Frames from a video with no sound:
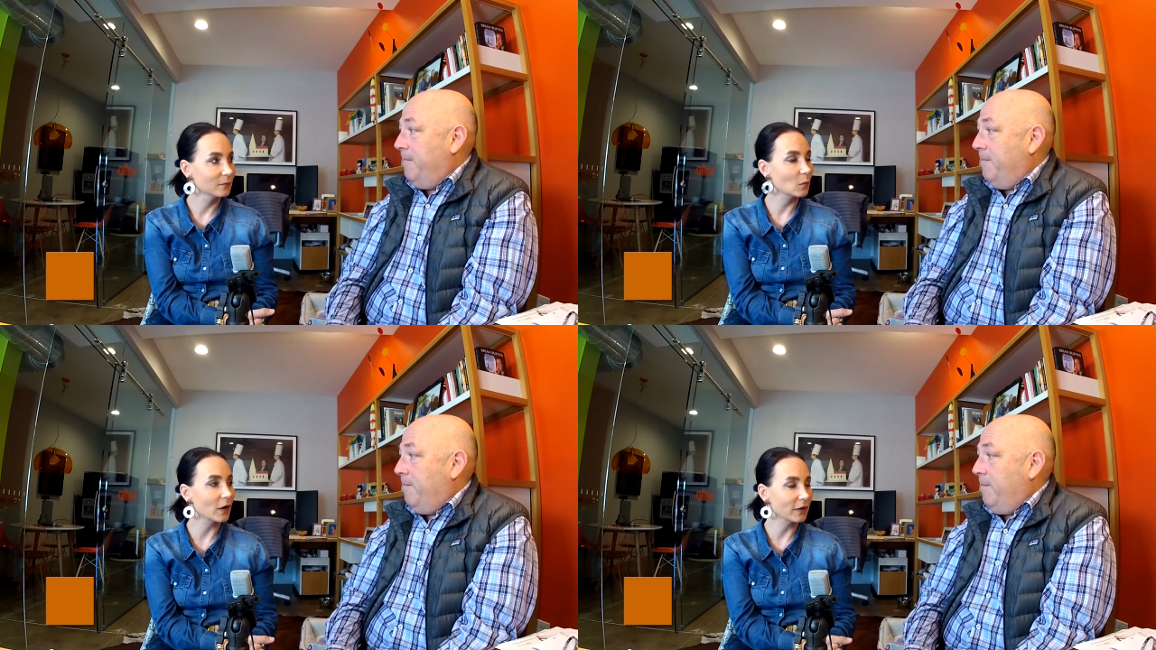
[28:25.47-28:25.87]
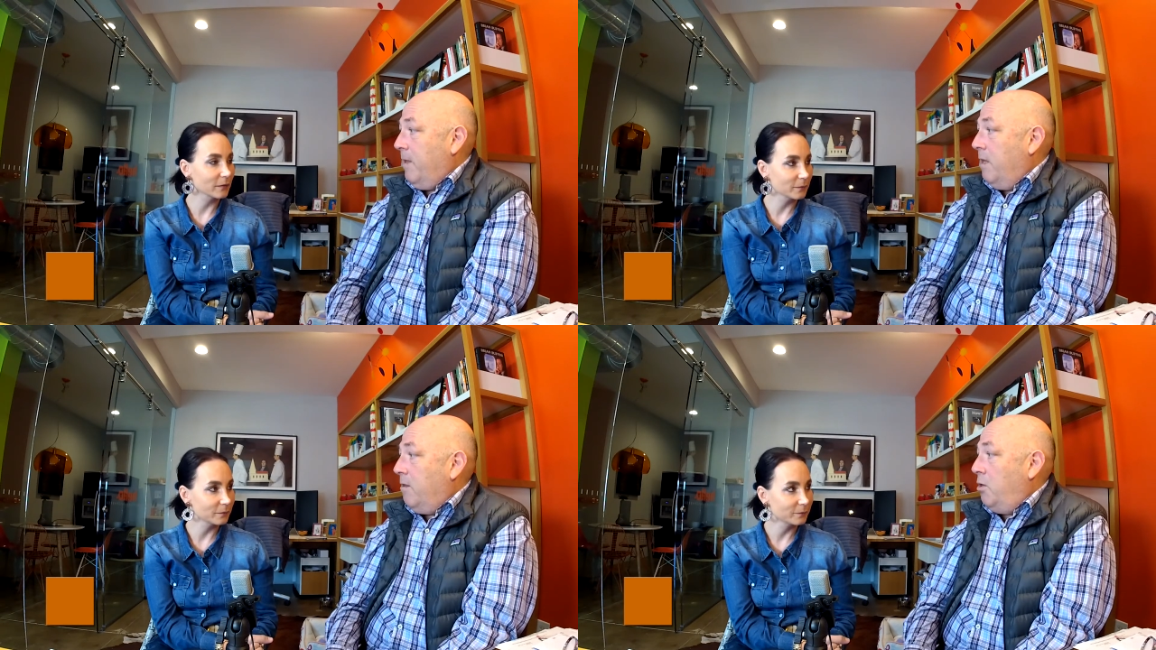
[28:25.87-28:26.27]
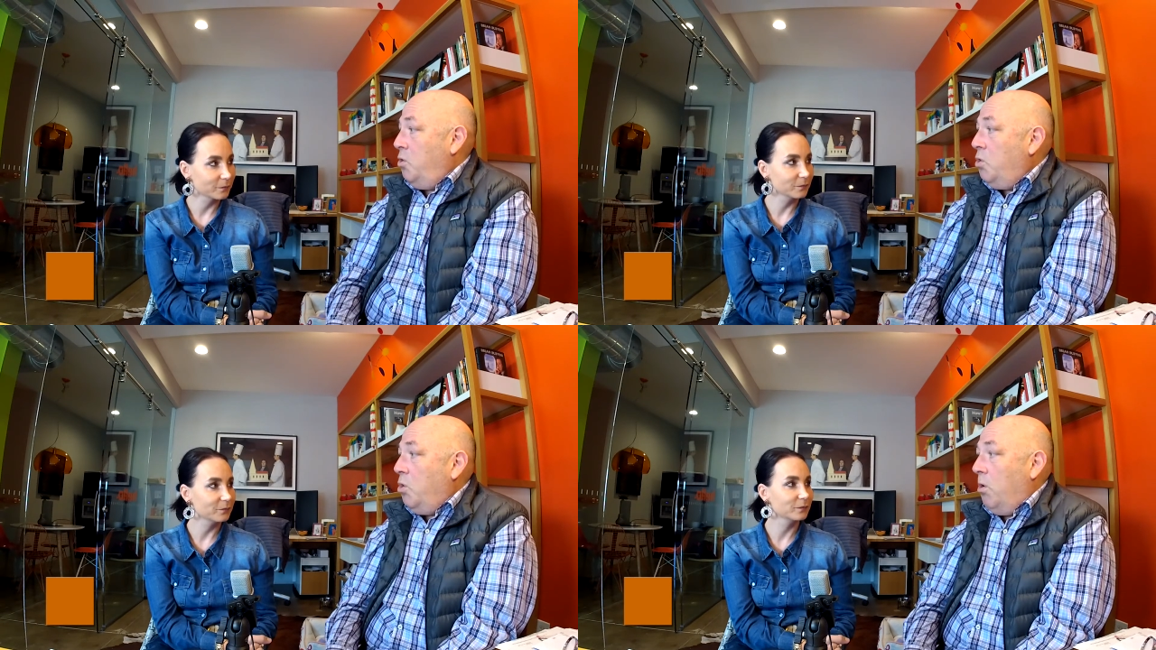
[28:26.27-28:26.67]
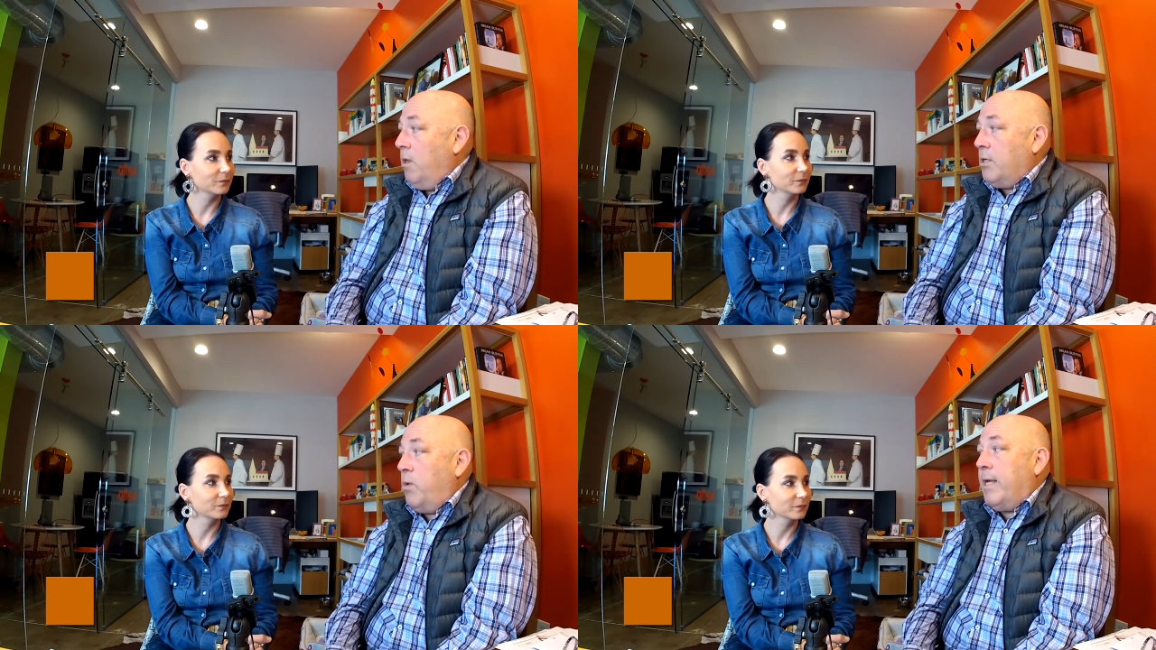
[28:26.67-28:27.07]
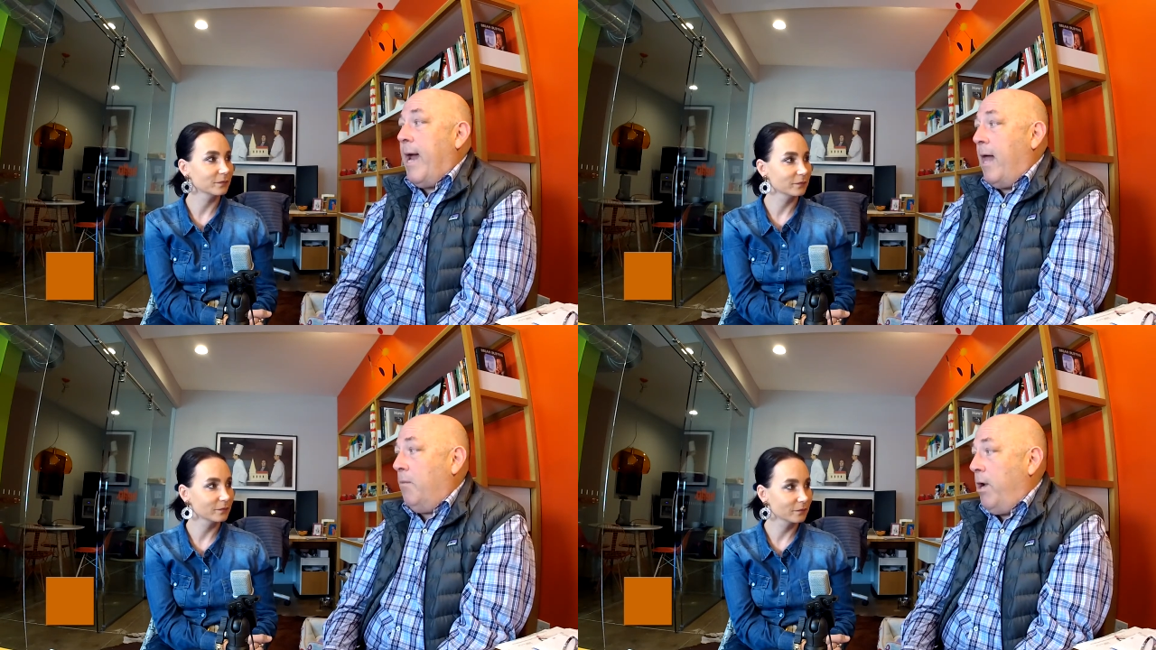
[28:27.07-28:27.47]
Speaker 1: Right. The new goal is
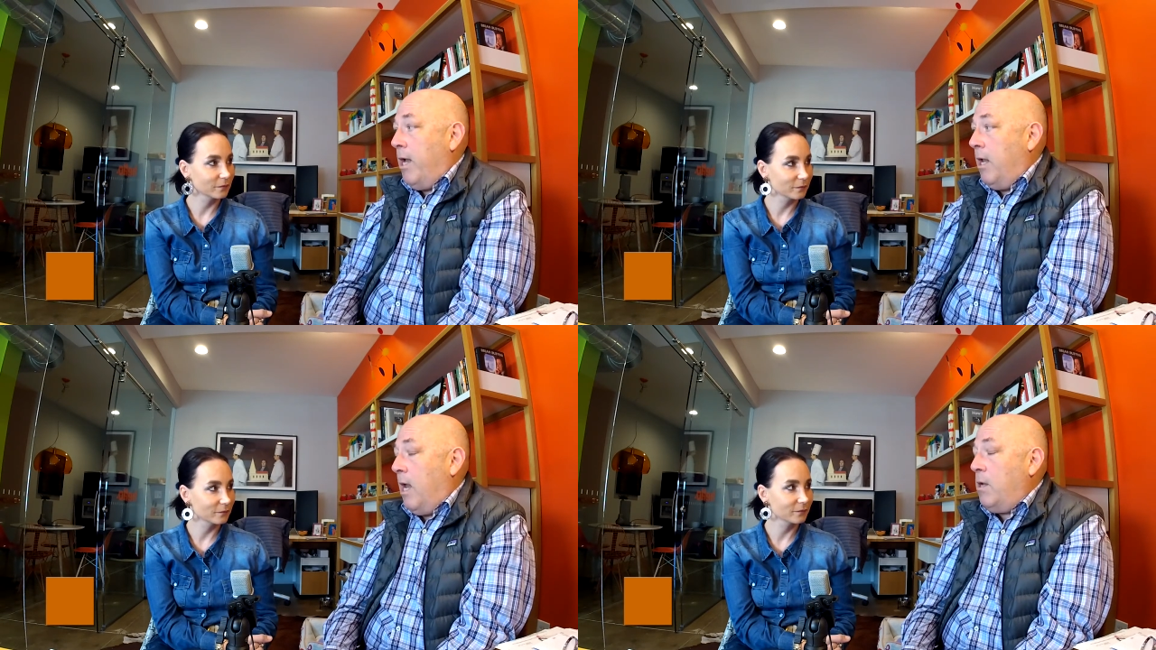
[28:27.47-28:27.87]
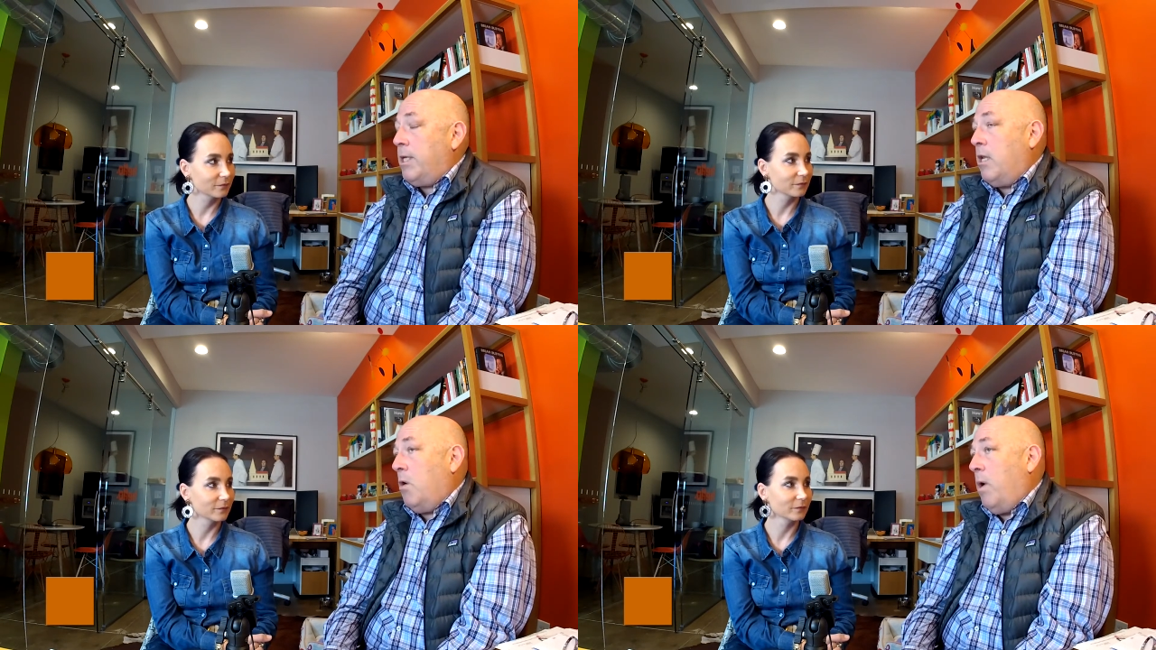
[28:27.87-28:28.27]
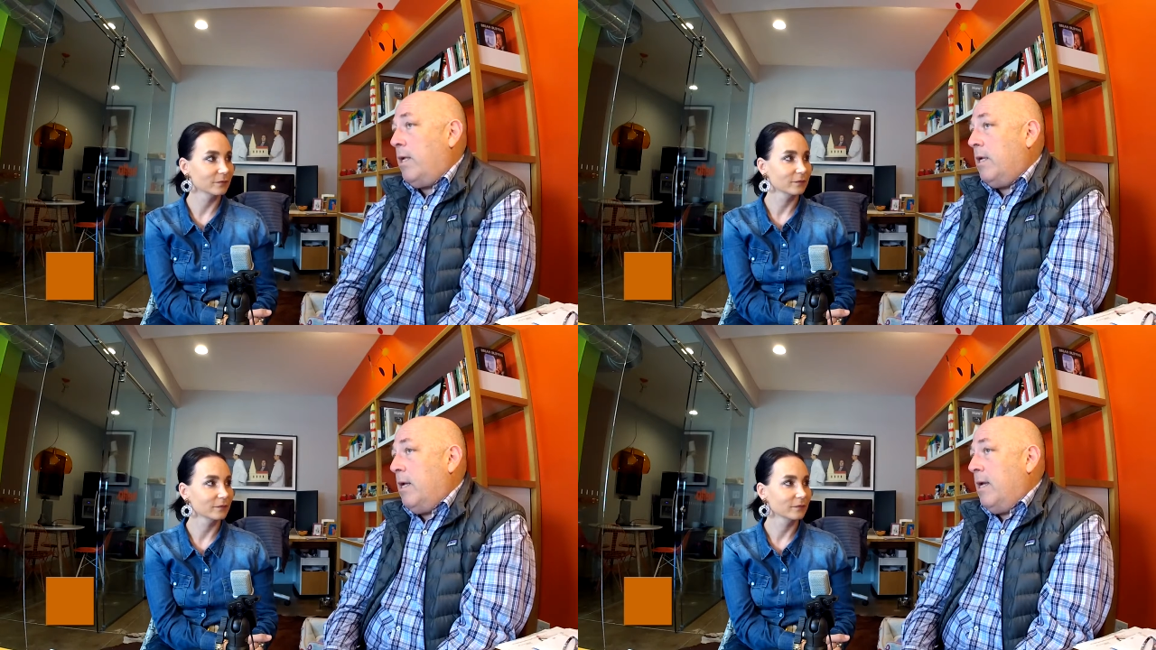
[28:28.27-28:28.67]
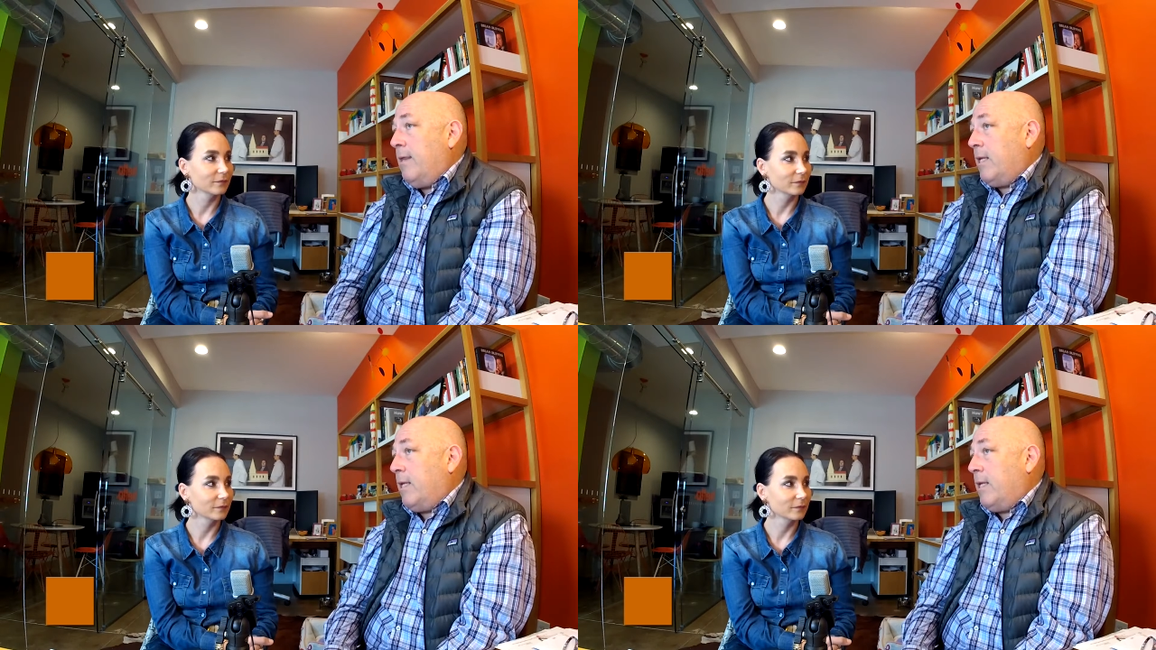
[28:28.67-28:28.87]
recalibrated. Now you say, you know what?